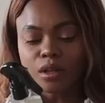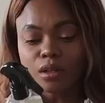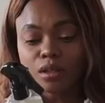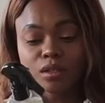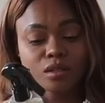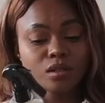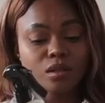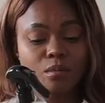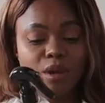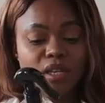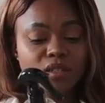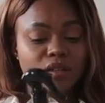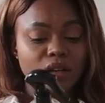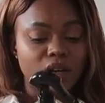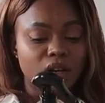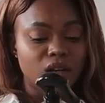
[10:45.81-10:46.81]
This is
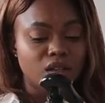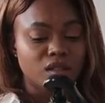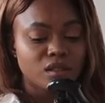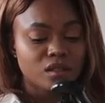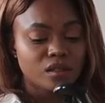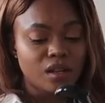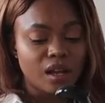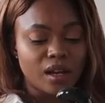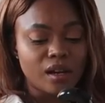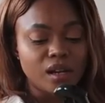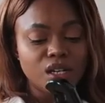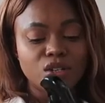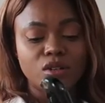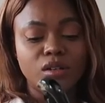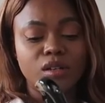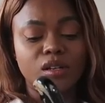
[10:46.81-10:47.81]
amazing, guys. Like,
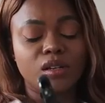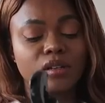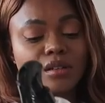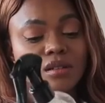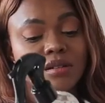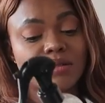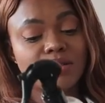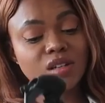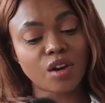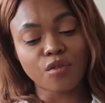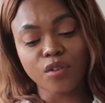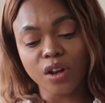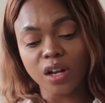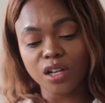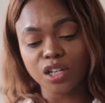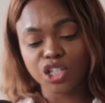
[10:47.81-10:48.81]
literally,
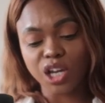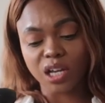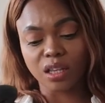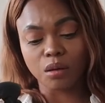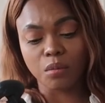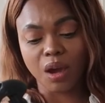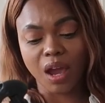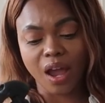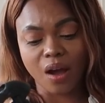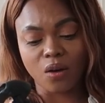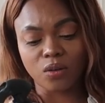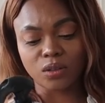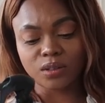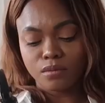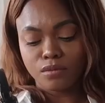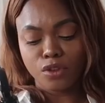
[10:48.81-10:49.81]
definitely check them
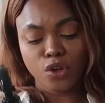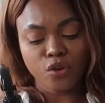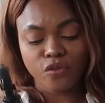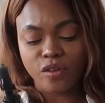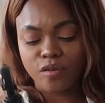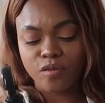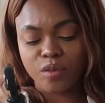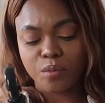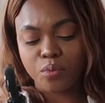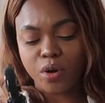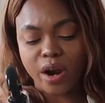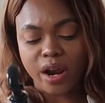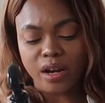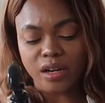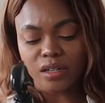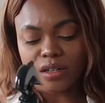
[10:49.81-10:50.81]
out. New favorite
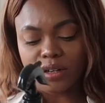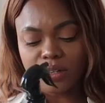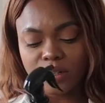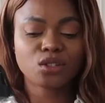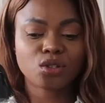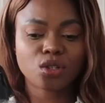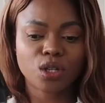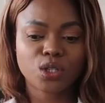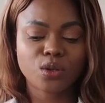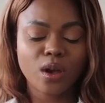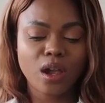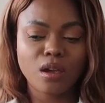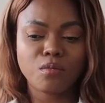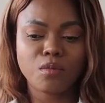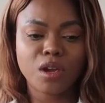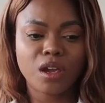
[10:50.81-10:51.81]
brand. To talk to
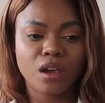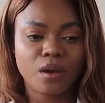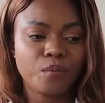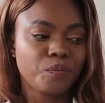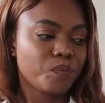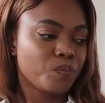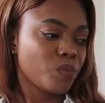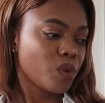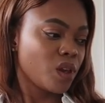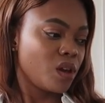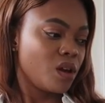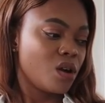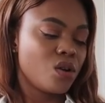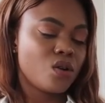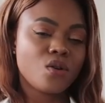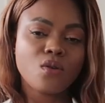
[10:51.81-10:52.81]
Amy,
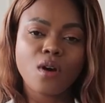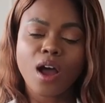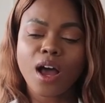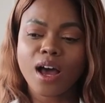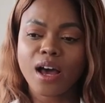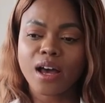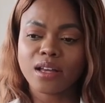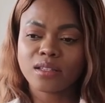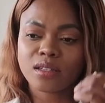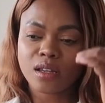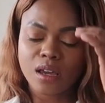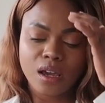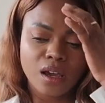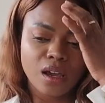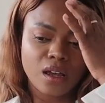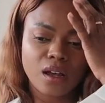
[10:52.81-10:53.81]
who has
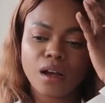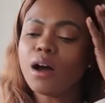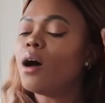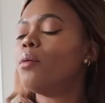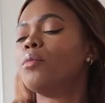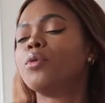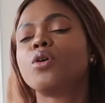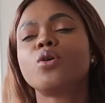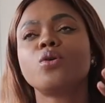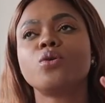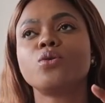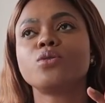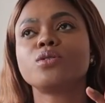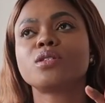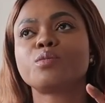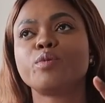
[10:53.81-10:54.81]
a,
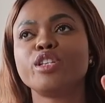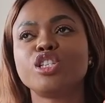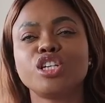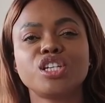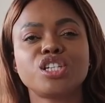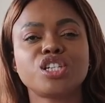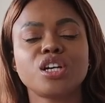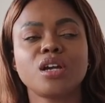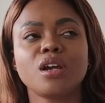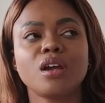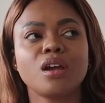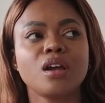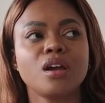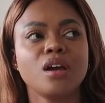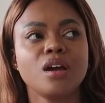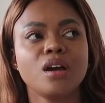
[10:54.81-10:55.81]
who's been
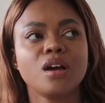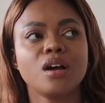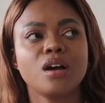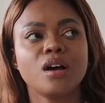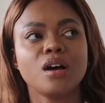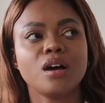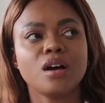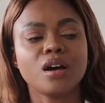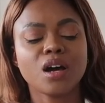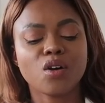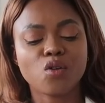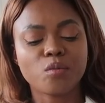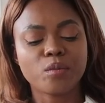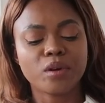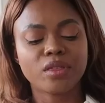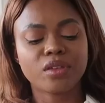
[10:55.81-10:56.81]
teaching
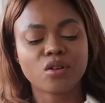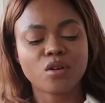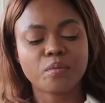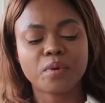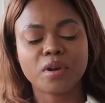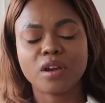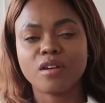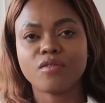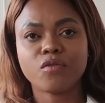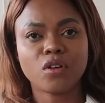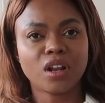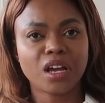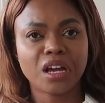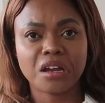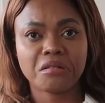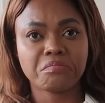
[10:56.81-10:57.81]
aromatherapy for
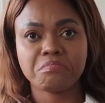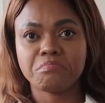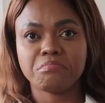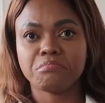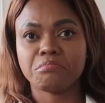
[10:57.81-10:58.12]
like